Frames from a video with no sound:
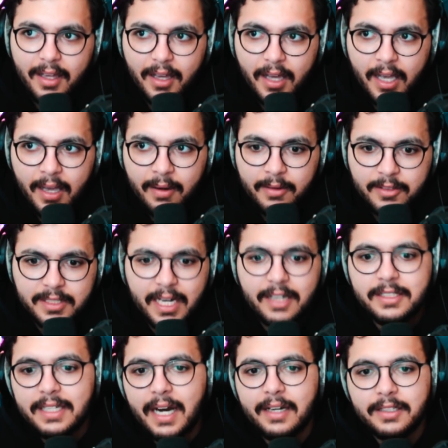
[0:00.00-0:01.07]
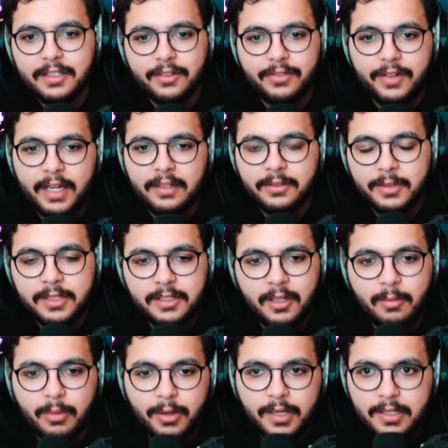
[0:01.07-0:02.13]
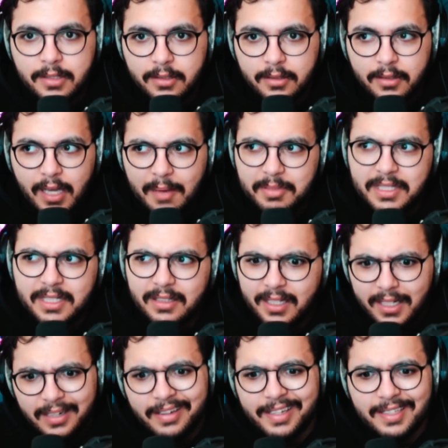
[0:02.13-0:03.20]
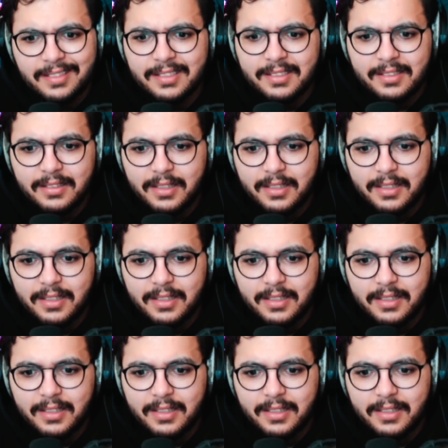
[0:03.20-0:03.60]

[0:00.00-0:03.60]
And Scarce and I are still friends. We're still boys. I'm still in the